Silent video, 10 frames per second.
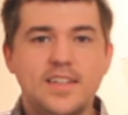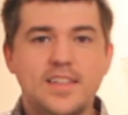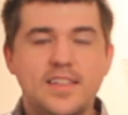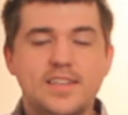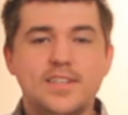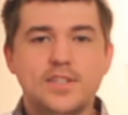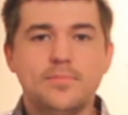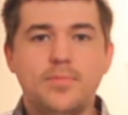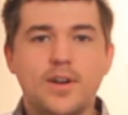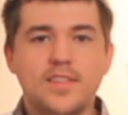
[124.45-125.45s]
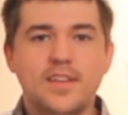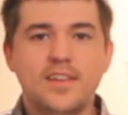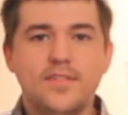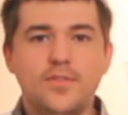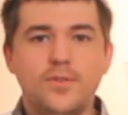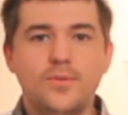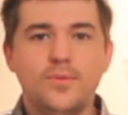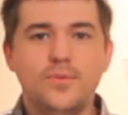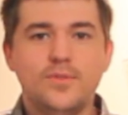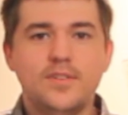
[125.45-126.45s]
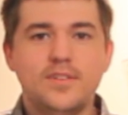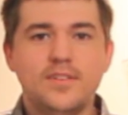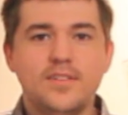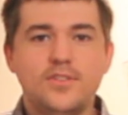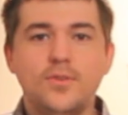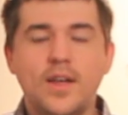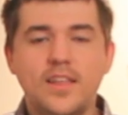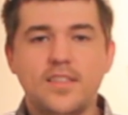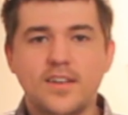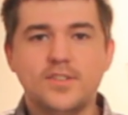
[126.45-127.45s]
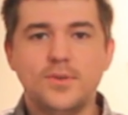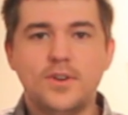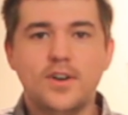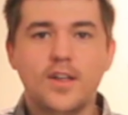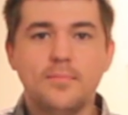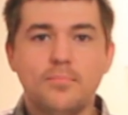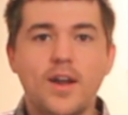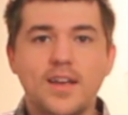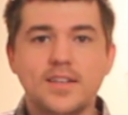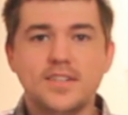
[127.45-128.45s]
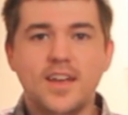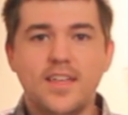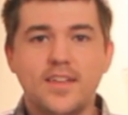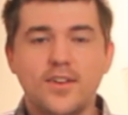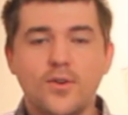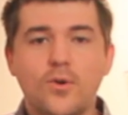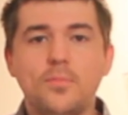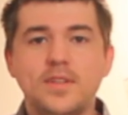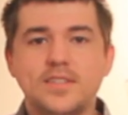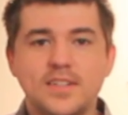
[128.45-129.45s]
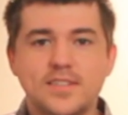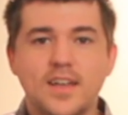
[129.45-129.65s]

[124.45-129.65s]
the part that if you do anything to it at all, it breaks and your whole PC is dead.